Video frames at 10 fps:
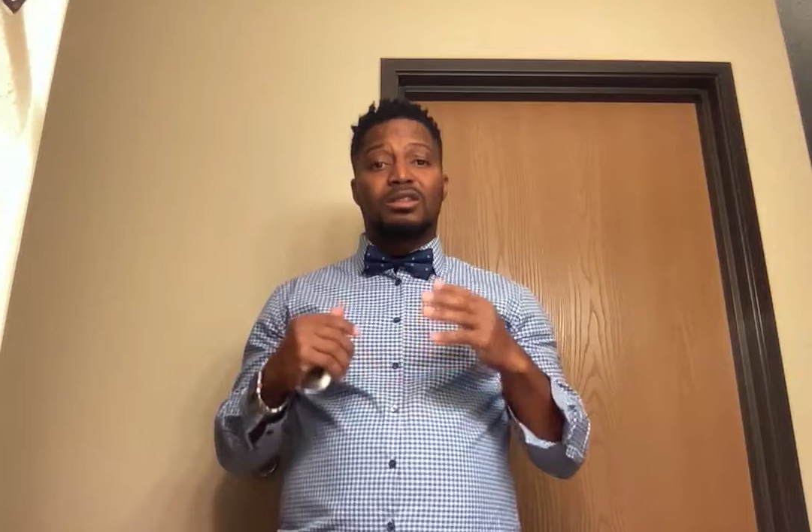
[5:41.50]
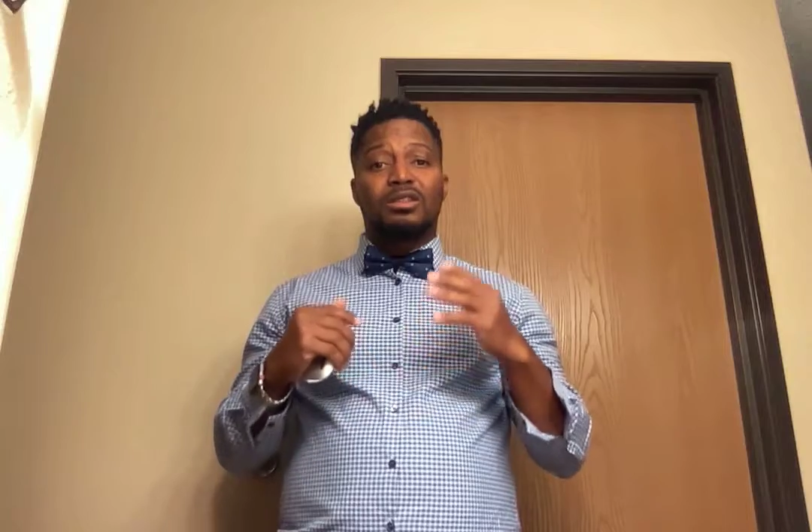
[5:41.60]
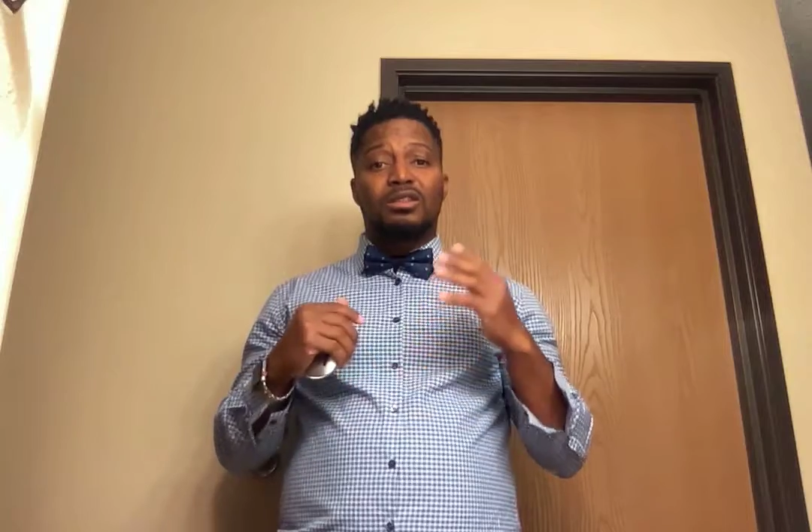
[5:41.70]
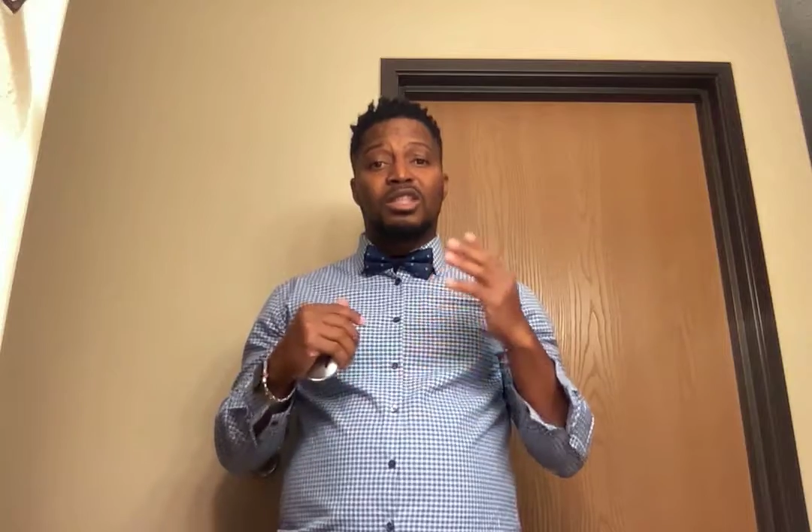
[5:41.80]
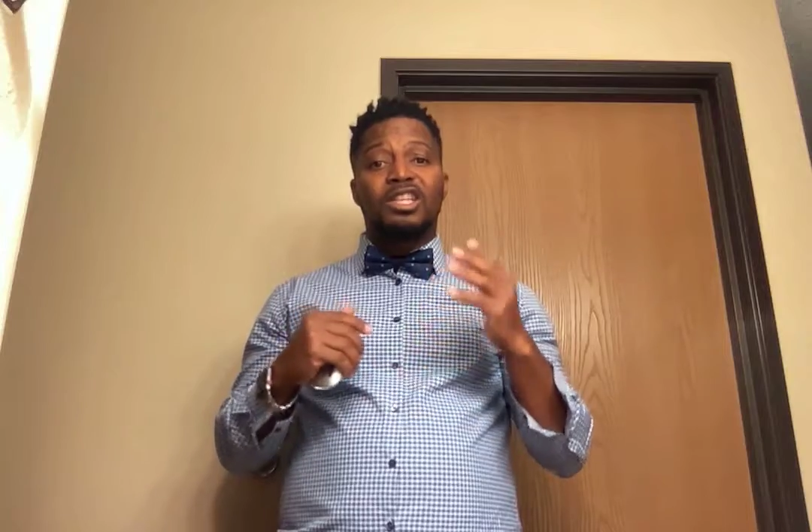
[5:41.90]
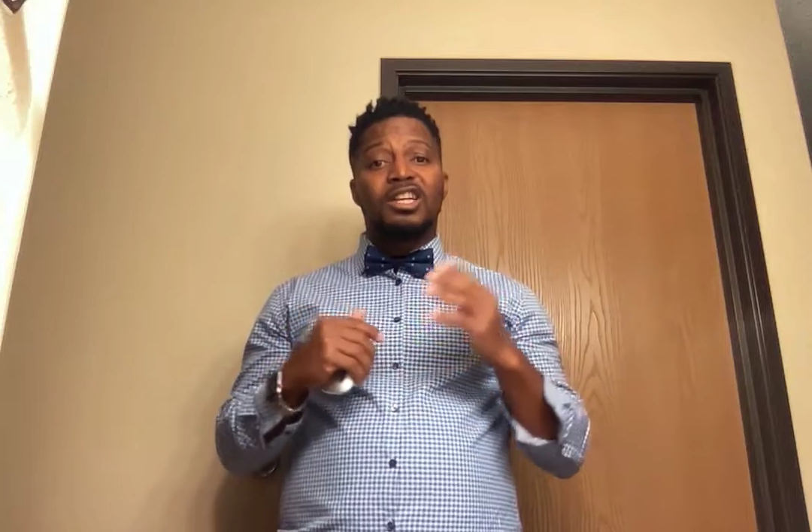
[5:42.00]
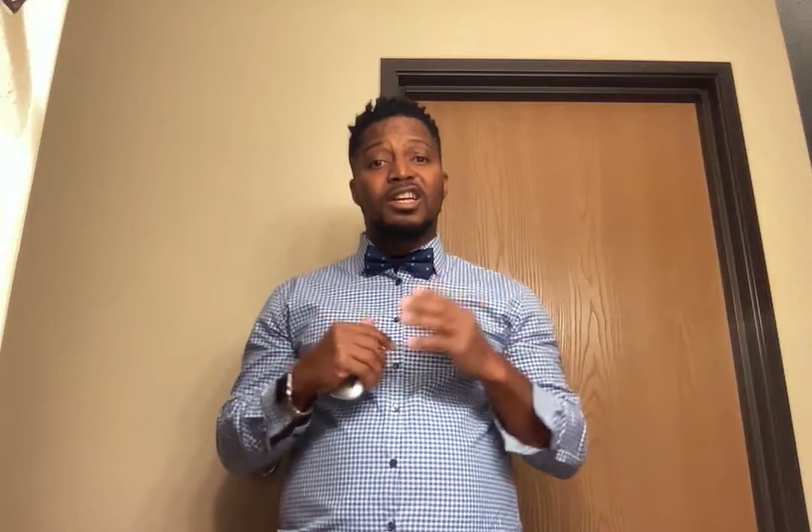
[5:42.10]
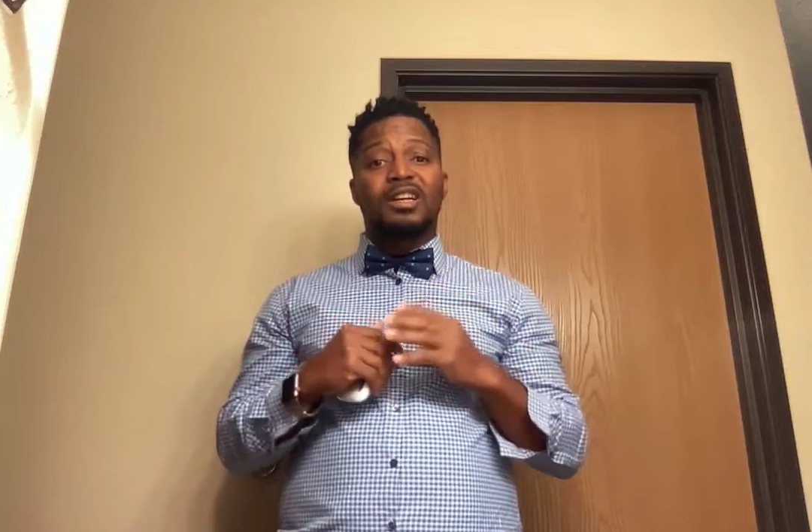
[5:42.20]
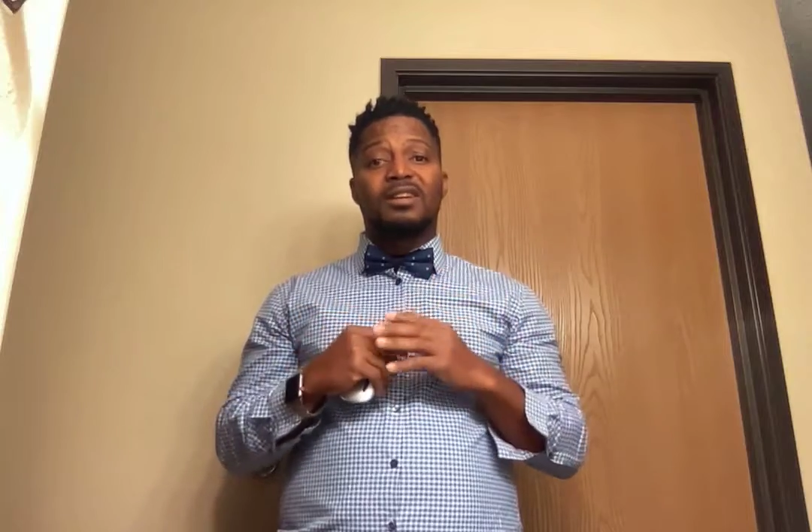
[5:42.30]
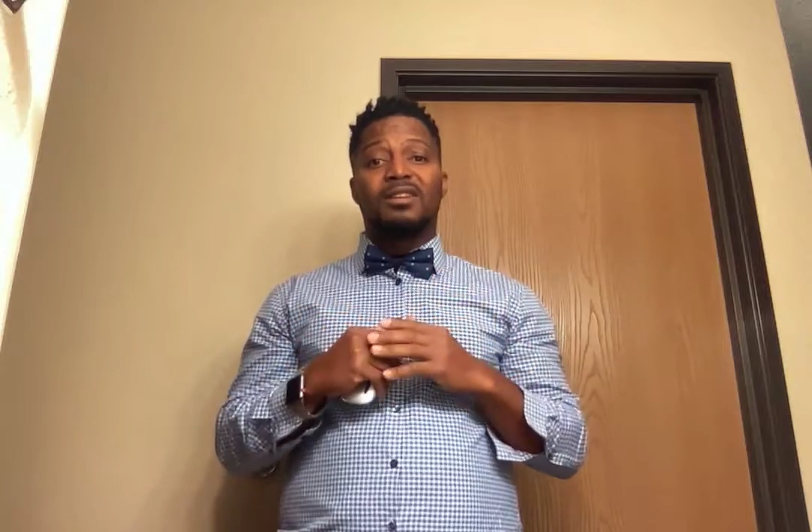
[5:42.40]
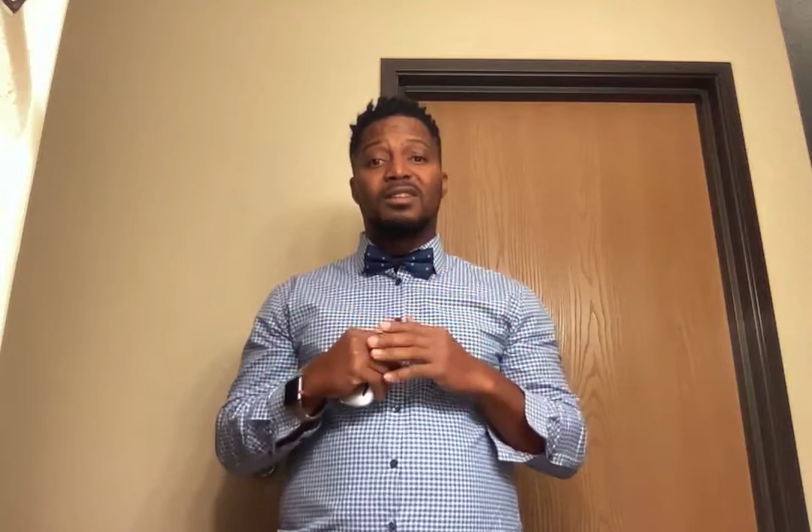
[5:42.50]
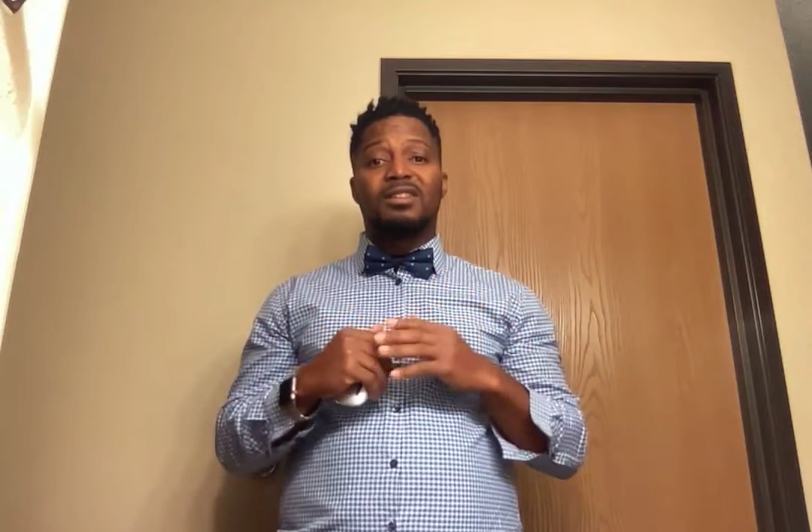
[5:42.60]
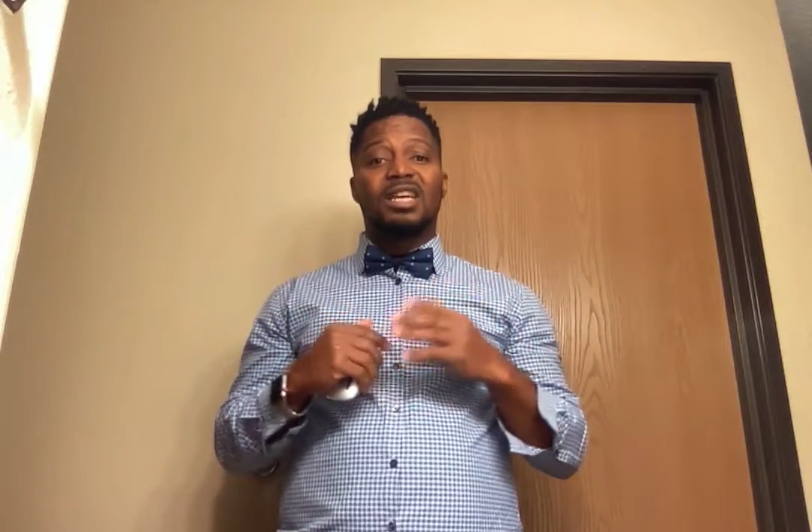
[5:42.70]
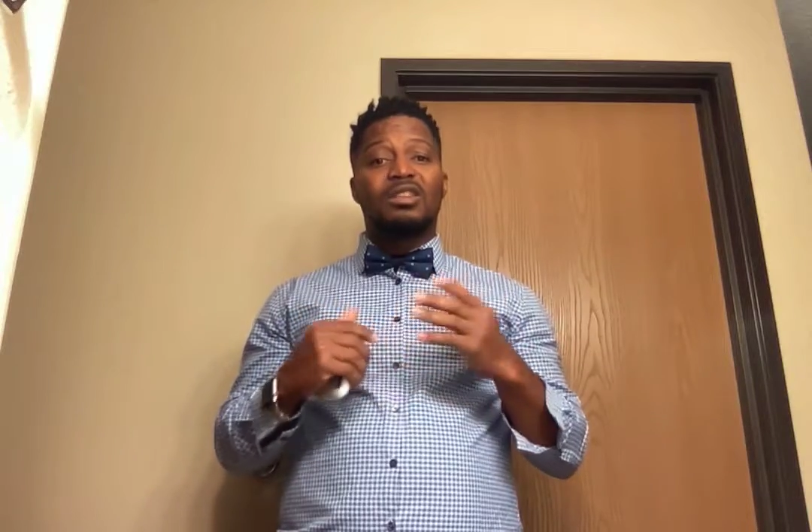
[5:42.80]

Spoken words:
to care not